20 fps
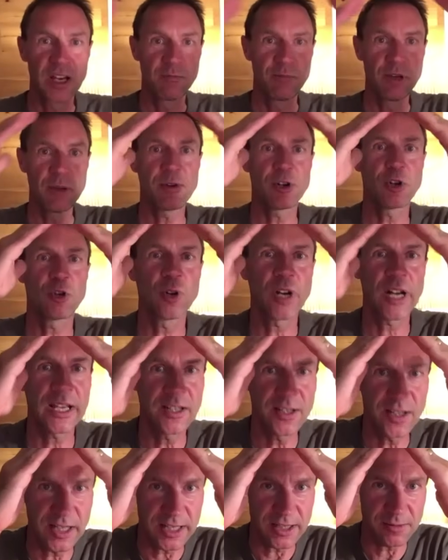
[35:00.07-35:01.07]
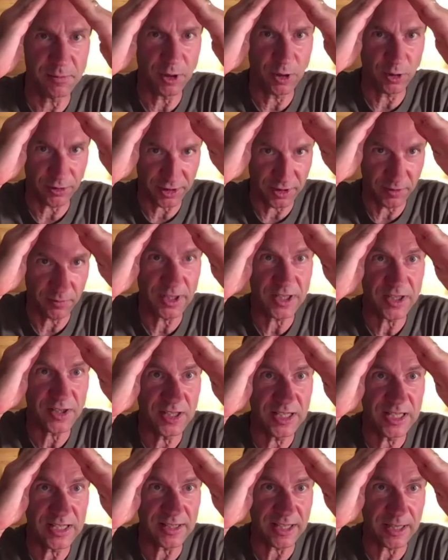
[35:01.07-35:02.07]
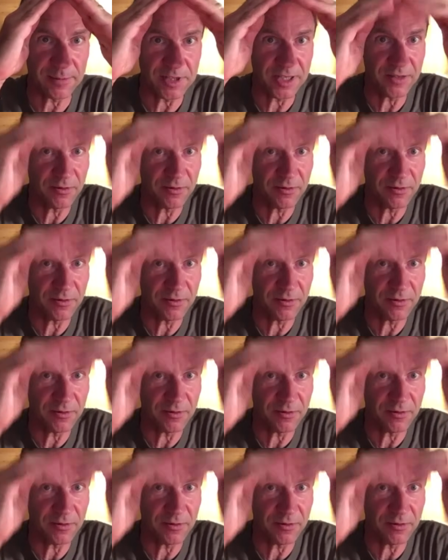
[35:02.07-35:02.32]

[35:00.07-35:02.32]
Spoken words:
People go like this because they want to see something.